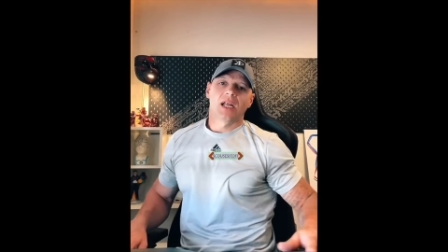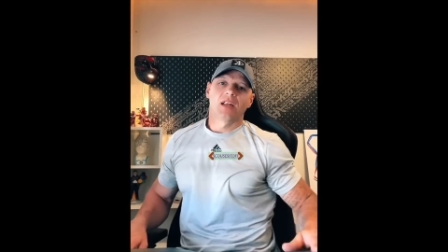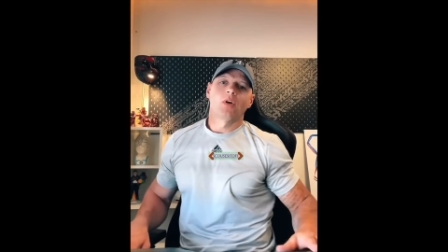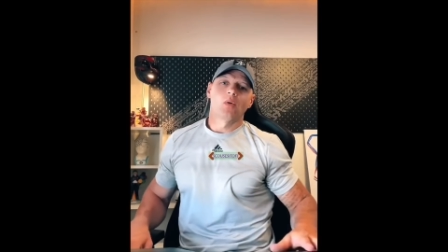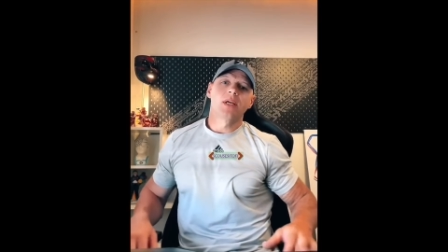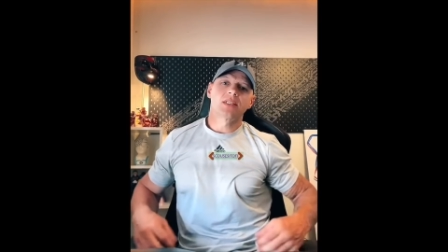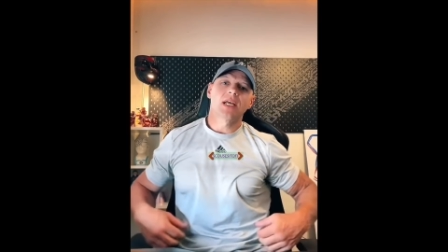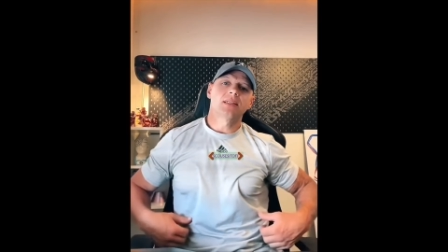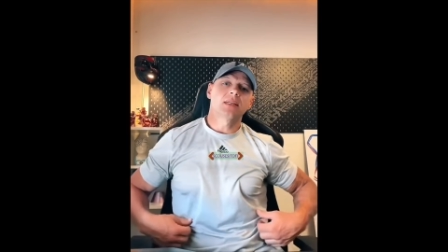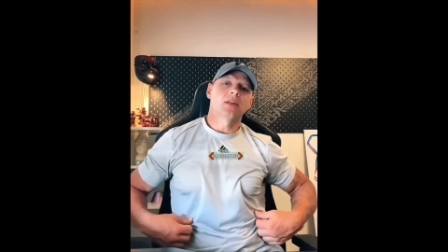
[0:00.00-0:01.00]
And I've always
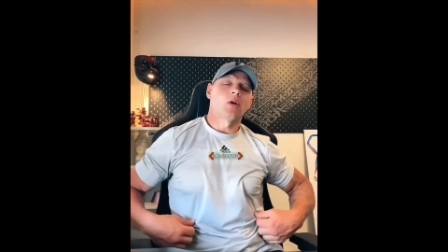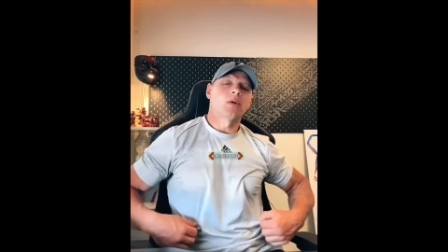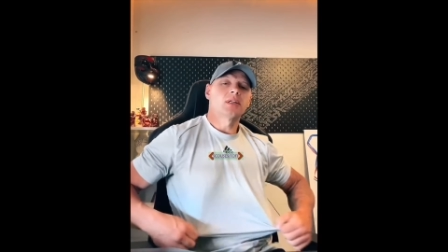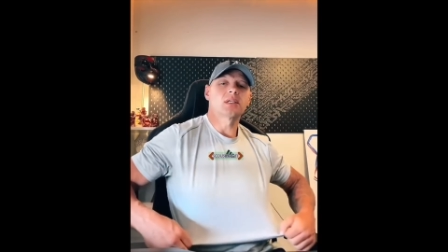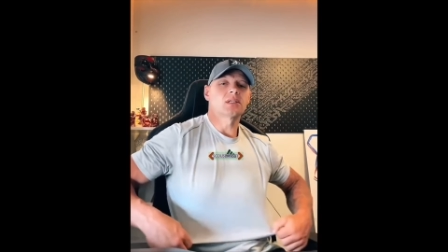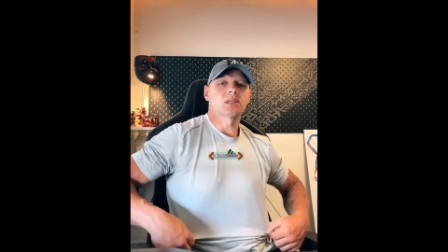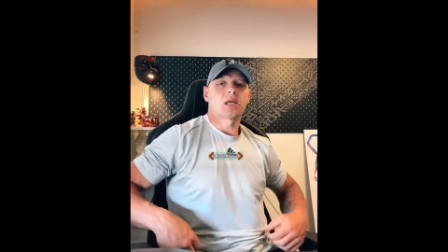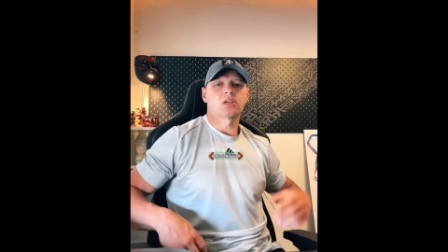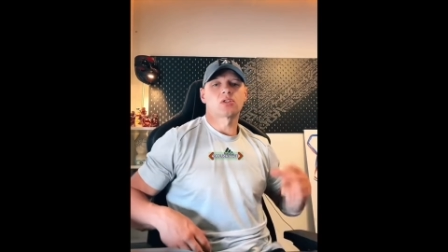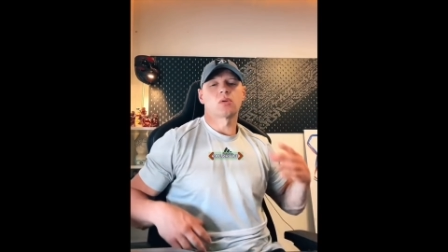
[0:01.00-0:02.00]
said it, you know, and this isn't
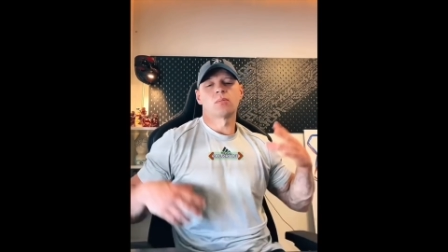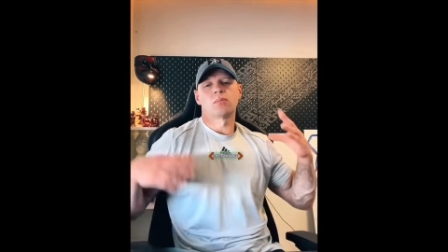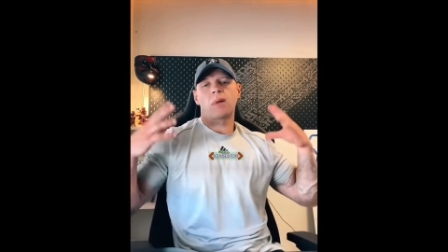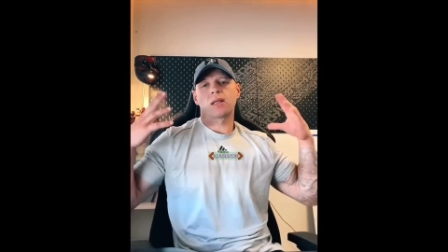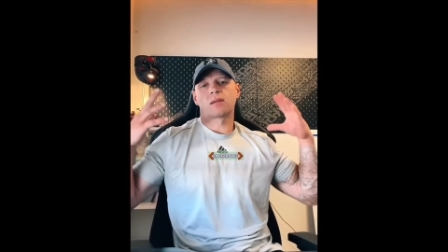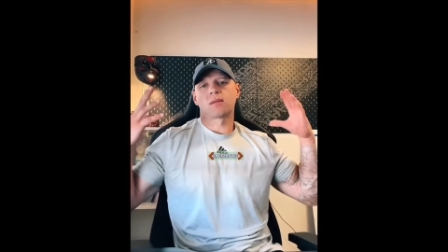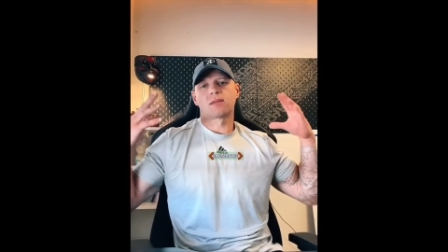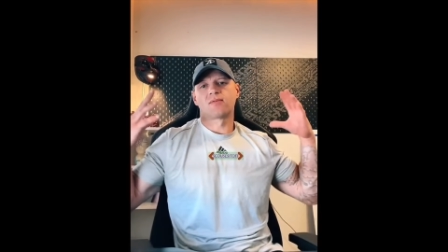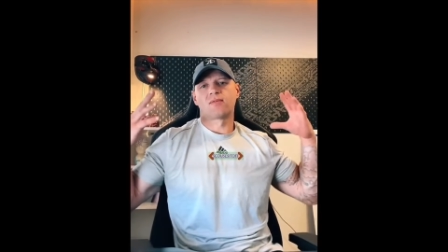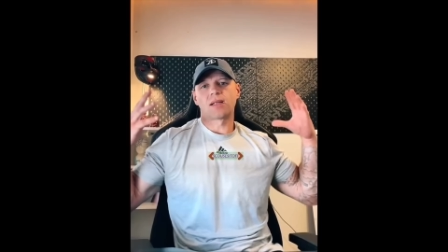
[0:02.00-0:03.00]
like some
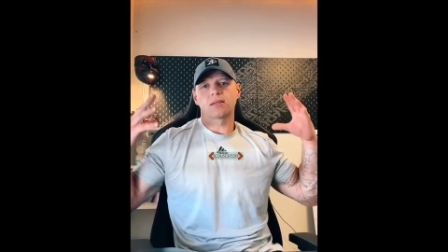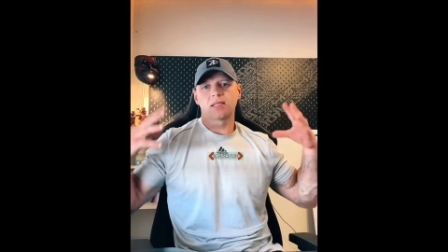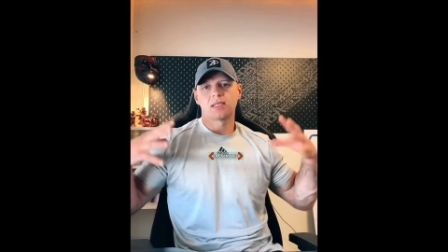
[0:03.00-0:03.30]
mad fan.